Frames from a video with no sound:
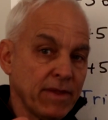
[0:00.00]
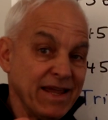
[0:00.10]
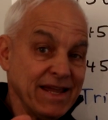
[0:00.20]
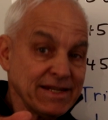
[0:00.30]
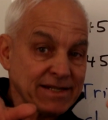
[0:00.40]

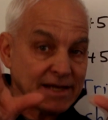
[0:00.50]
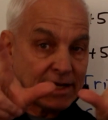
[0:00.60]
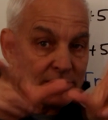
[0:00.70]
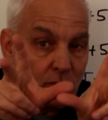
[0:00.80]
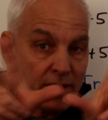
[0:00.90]

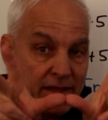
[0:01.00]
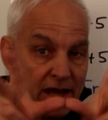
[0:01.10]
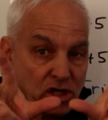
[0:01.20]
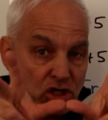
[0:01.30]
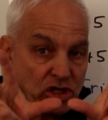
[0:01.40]
incident when they
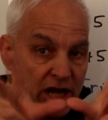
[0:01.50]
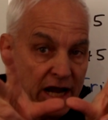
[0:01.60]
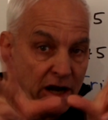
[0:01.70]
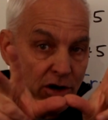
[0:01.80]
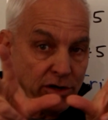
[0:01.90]

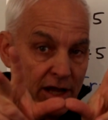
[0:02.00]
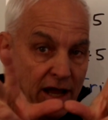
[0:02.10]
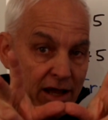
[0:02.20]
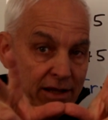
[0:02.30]
shared